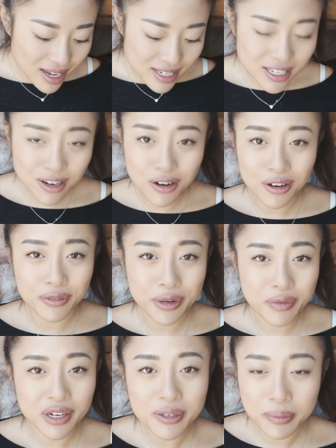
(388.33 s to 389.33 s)
So
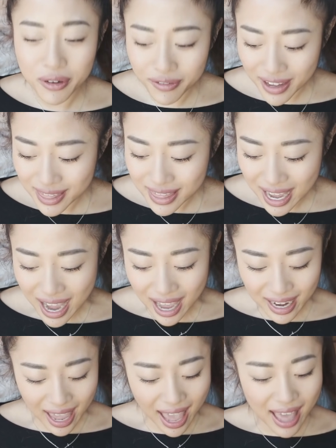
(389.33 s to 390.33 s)
we want to prevent
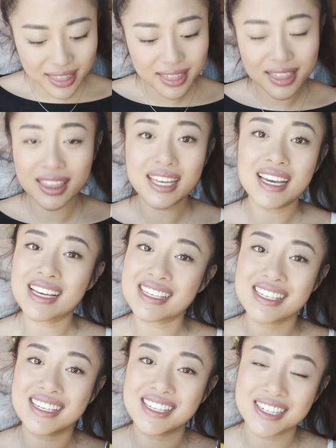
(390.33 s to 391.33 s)
that, and
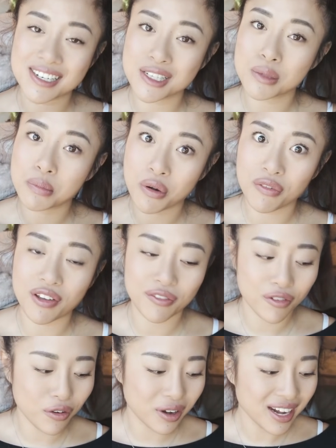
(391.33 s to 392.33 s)
this is just
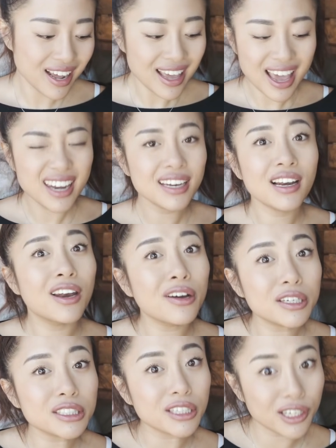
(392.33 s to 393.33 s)
perfect for it, and it
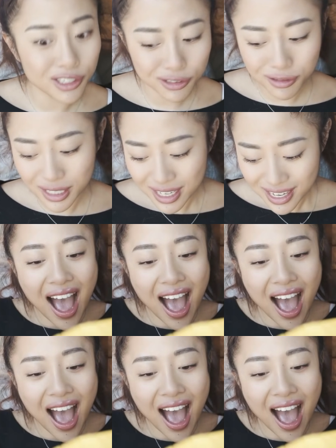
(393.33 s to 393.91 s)
looks cute.